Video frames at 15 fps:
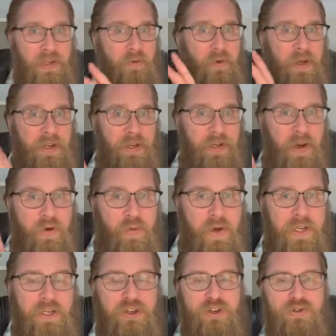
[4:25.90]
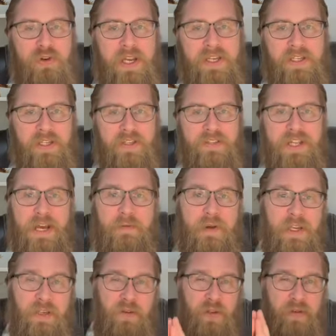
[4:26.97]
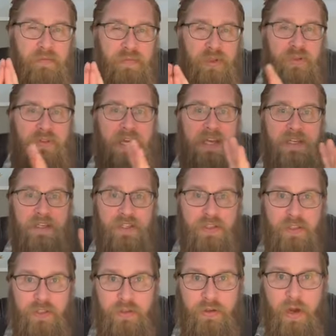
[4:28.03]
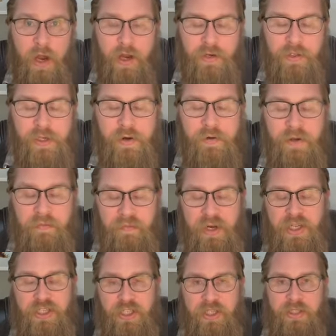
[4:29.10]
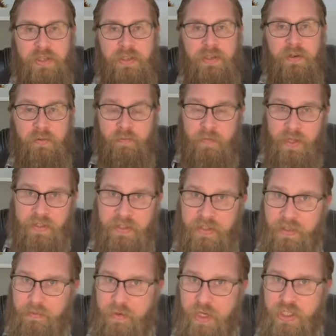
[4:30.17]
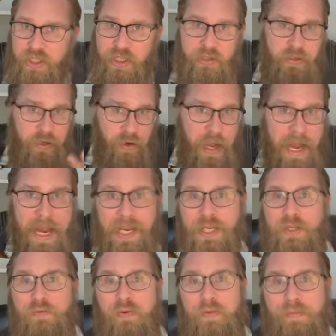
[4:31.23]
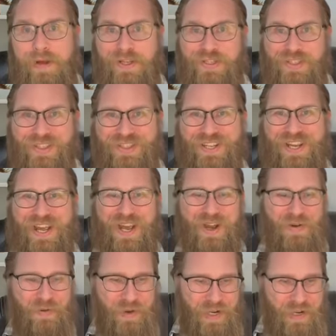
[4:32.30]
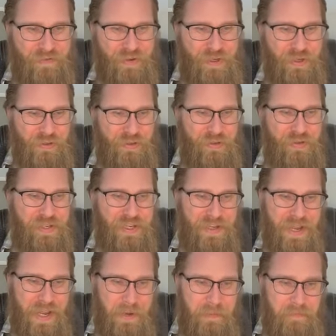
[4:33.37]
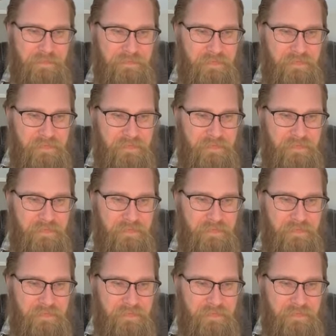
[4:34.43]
You want to know what your trend is. That way you can build that into your ongoing budget, your monthly budget, your annual budget, whatever you're looking at.